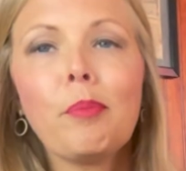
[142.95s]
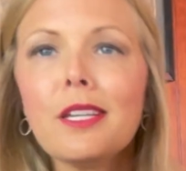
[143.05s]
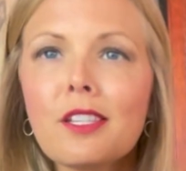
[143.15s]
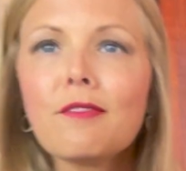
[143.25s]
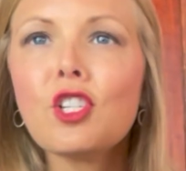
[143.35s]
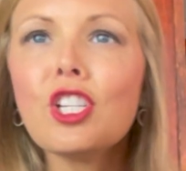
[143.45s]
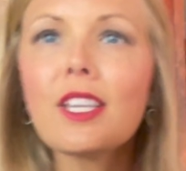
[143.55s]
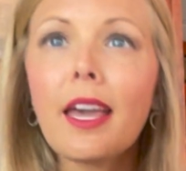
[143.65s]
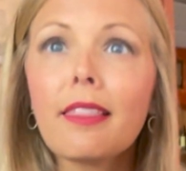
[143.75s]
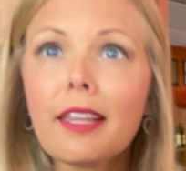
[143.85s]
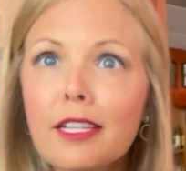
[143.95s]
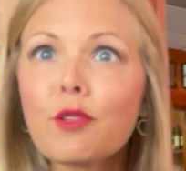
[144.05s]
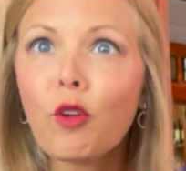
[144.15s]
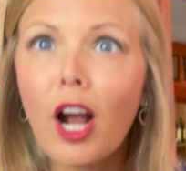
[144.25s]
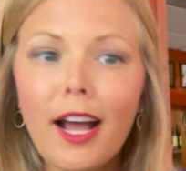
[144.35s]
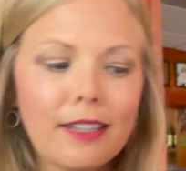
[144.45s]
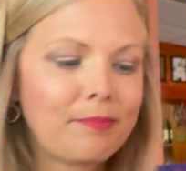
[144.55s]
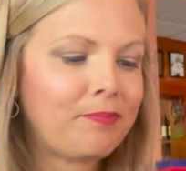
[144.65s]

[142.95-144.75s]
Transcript: piece of cheesecake that is fried,